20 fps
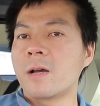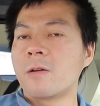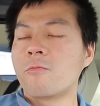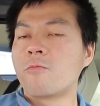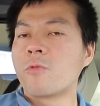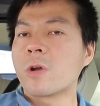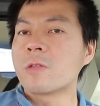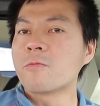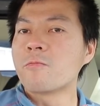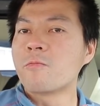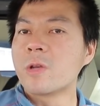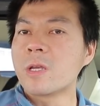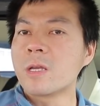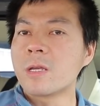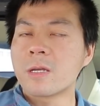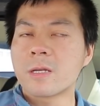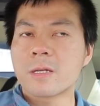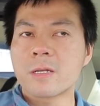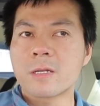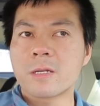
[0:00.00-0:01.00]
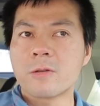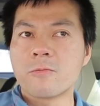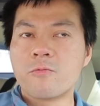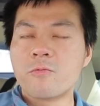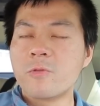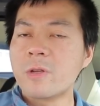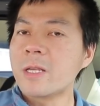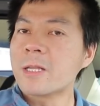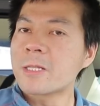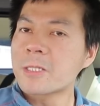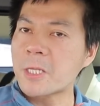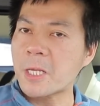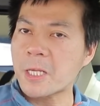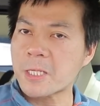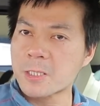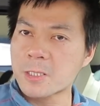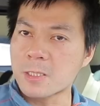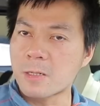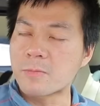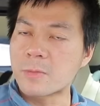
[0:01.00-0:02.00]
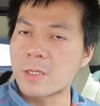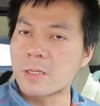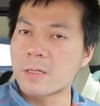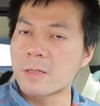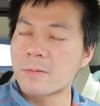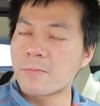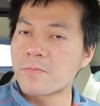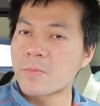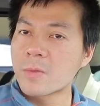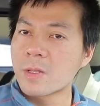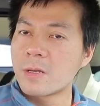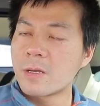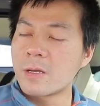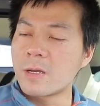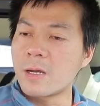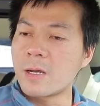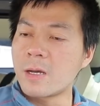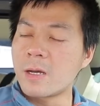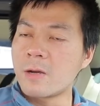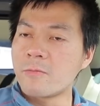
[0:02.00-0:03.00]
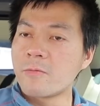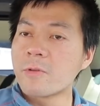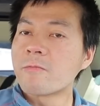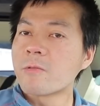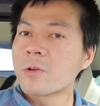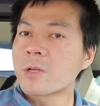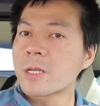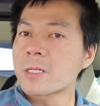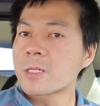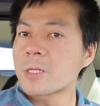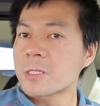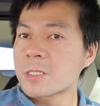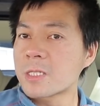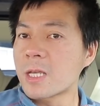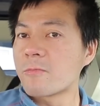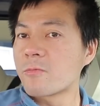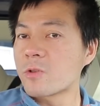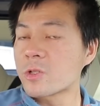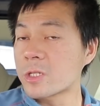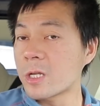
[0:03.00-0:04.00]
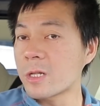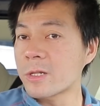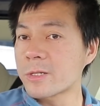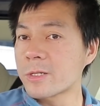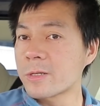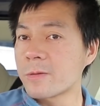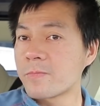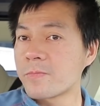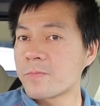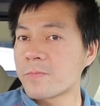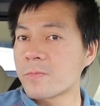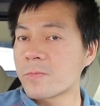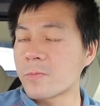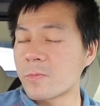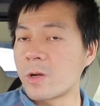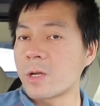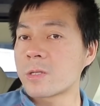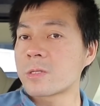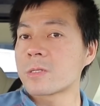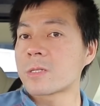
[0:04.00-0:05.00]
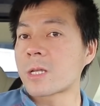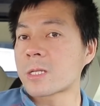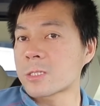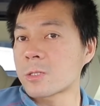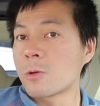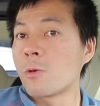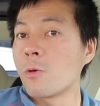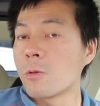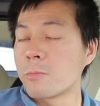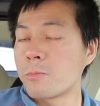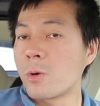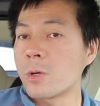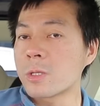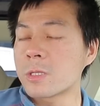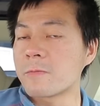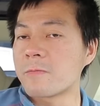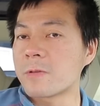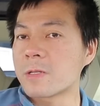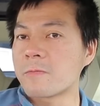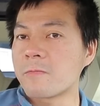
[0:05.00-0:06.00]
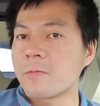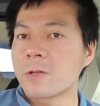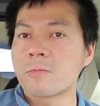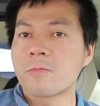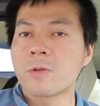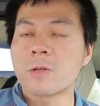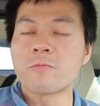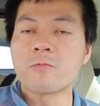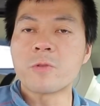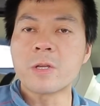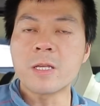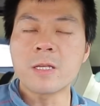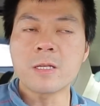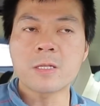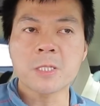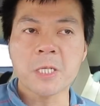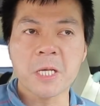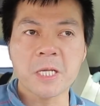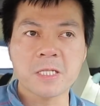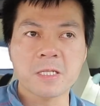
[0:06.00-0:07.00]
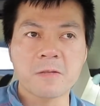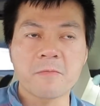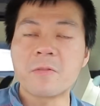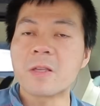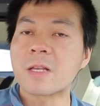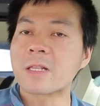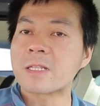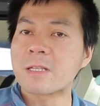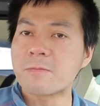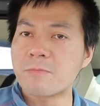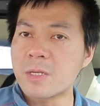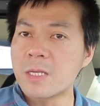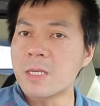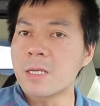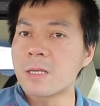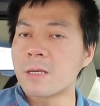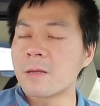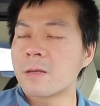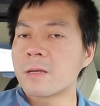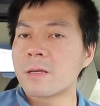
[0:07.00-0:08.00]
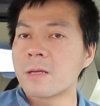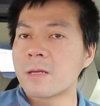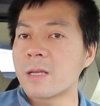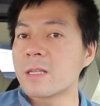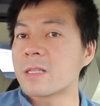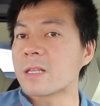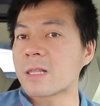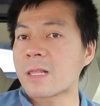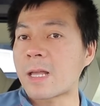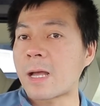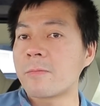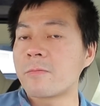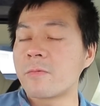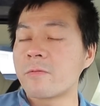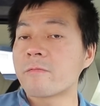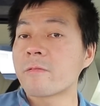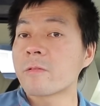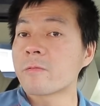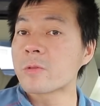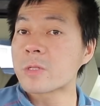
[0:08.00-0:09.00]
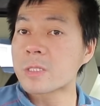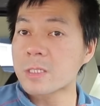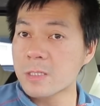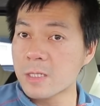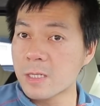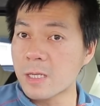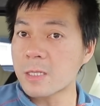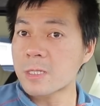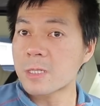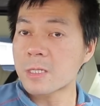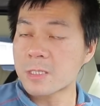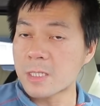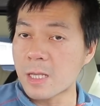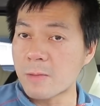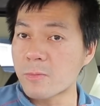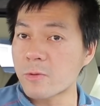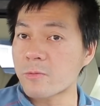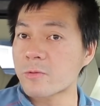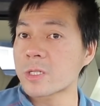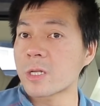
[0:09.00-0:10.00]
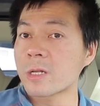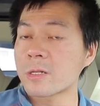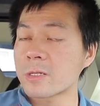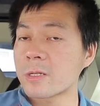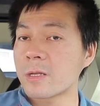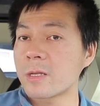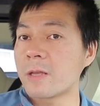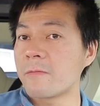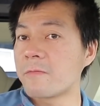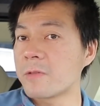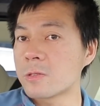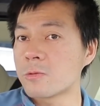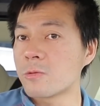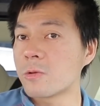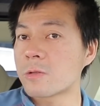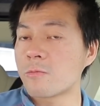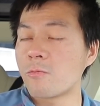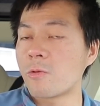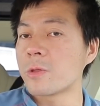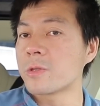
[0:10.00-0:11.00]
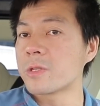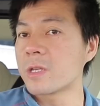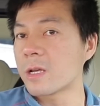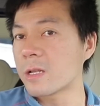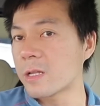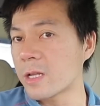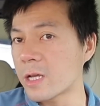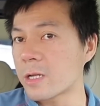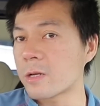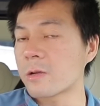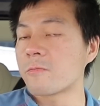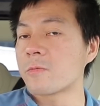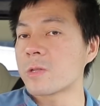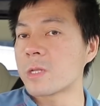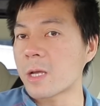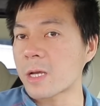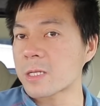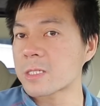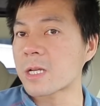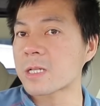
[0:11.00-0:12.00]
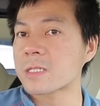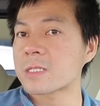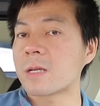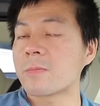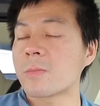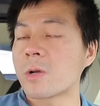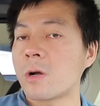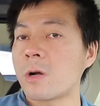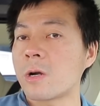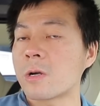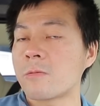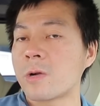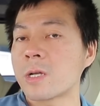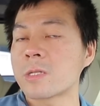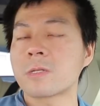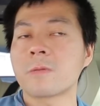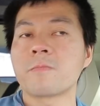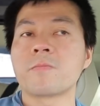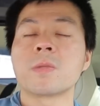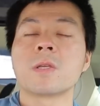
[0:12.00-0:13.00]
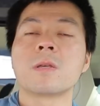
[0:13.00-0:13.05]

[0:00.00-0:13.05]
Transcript: when we retest something, we will get the same result, right? That's the whole point of it. When we retest VLTP in a lab, we will get the same result if we do it 1 year later with the exact same car, right?